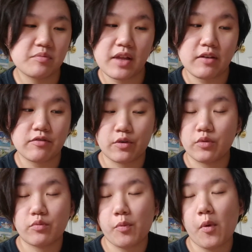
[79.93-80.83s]
like,
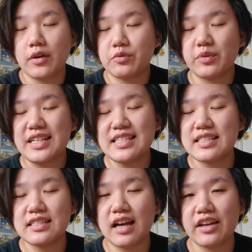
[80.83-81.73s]
for what
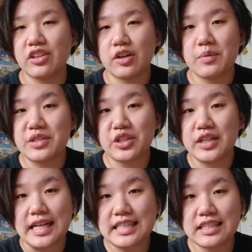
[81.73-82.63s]
reason I thought it was a
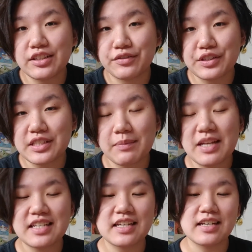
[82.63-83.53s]
good idea the first time
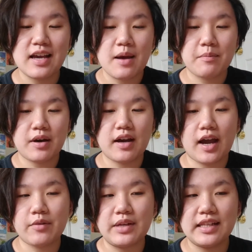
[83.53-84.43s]
I did it,
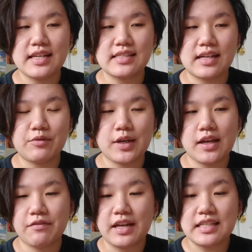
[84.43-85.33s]
but I realized that
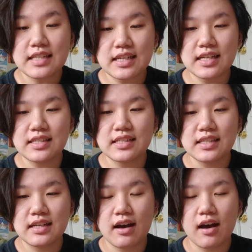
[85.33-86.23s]
if I did it,
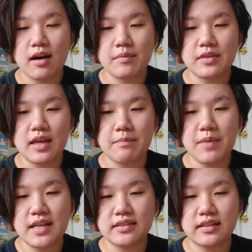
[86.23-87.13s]
then
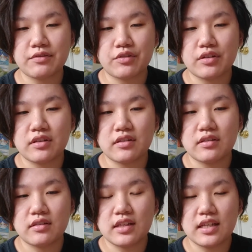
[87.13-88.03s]
basically for
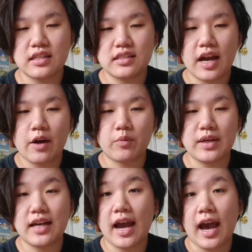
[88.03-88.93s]
the entire
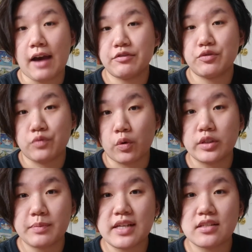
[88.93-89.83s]
week I have to
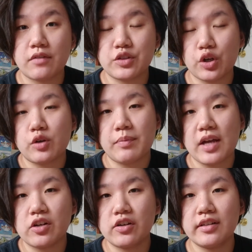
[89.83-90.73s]
force myself to go to
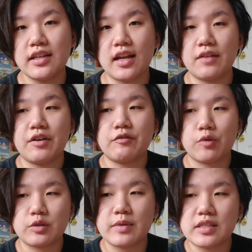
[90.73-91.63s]
bed early, and if I
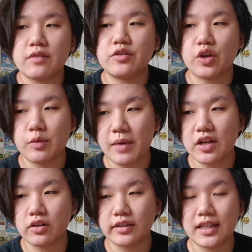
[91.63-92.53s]
force myself to go to
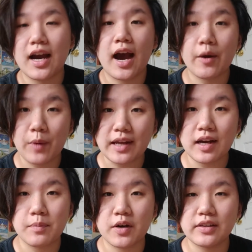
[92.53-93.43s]
bed early, I wake
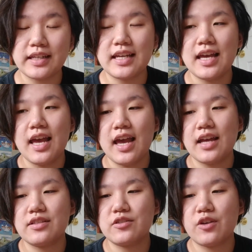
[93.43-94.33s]
up early. And